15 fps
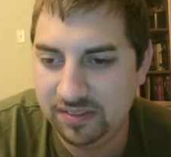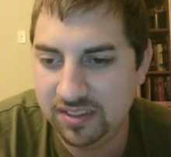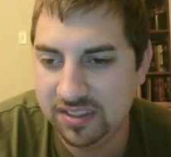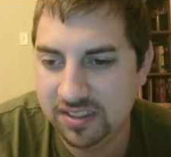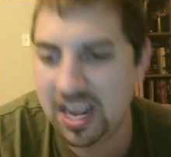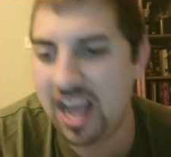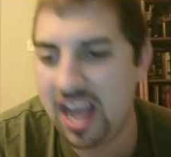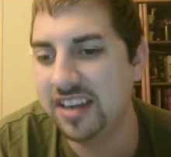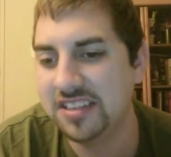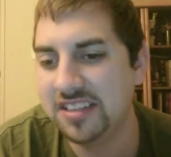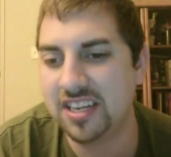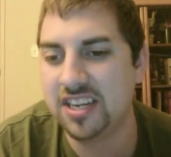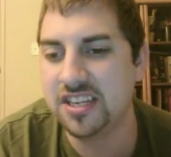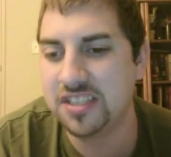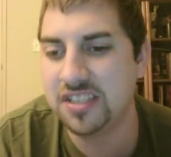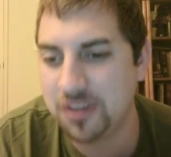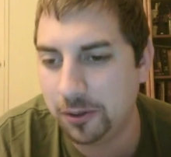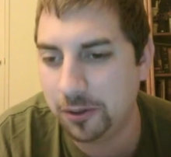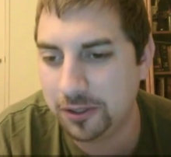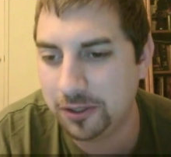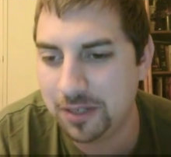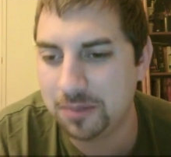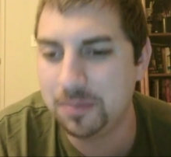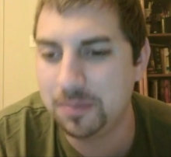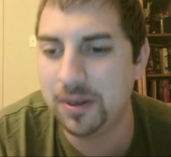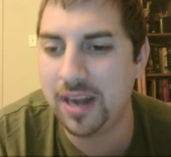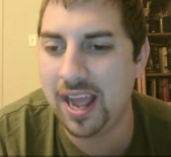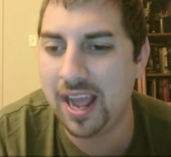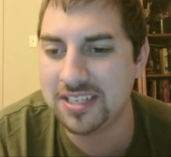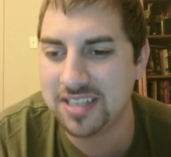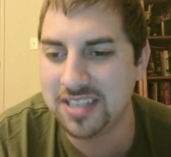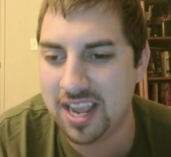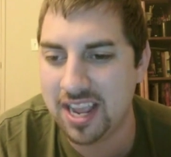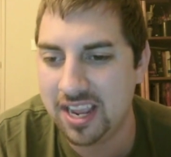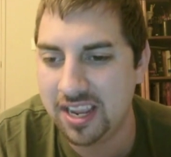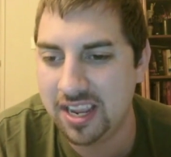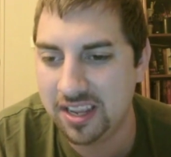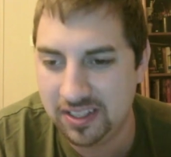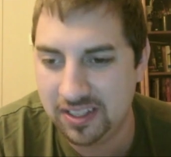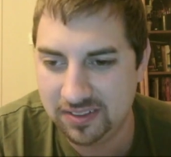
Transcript: Not as a consultant, but as a